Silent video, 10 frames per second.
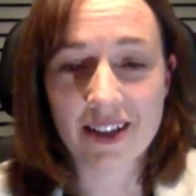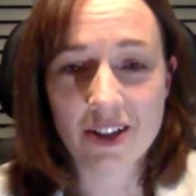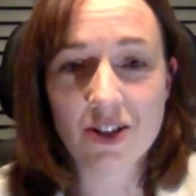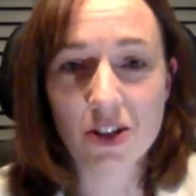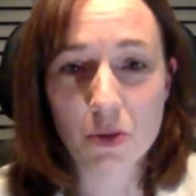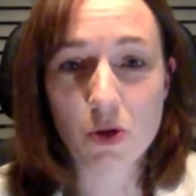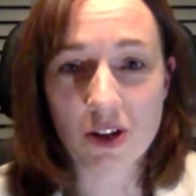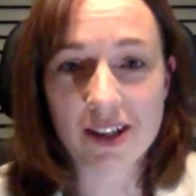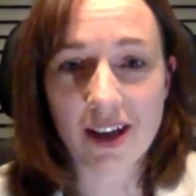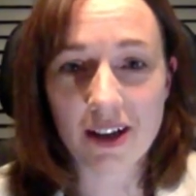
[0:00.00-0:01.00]
you should walk
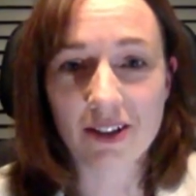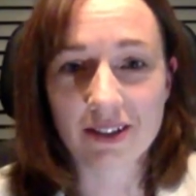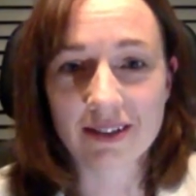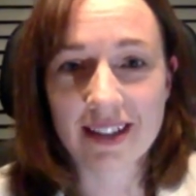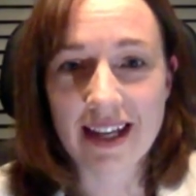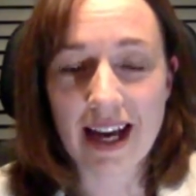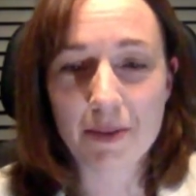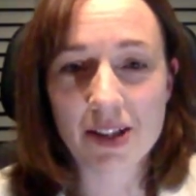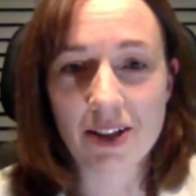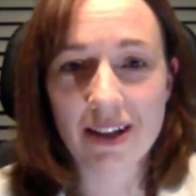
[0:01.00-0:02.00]
and cycle,
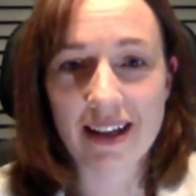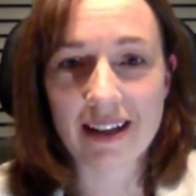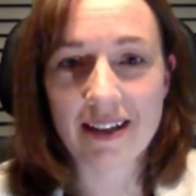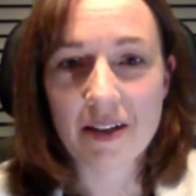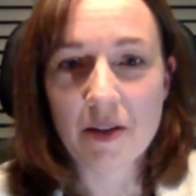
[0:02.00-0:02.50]
absolutely.